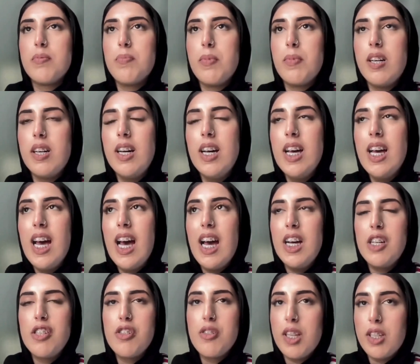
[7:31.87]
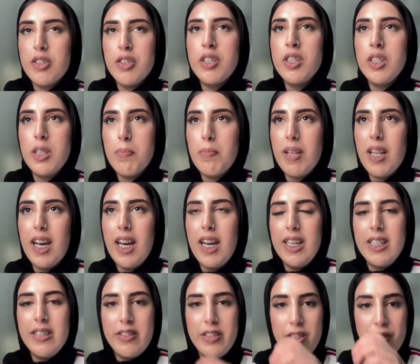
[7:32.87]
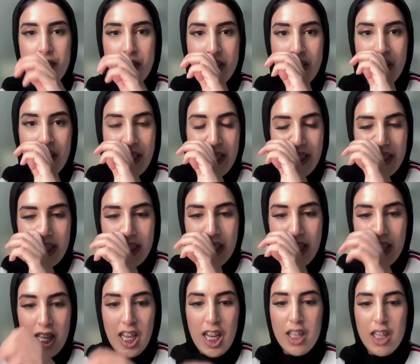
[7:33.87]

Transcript: But she like, you can apply and see if you get in.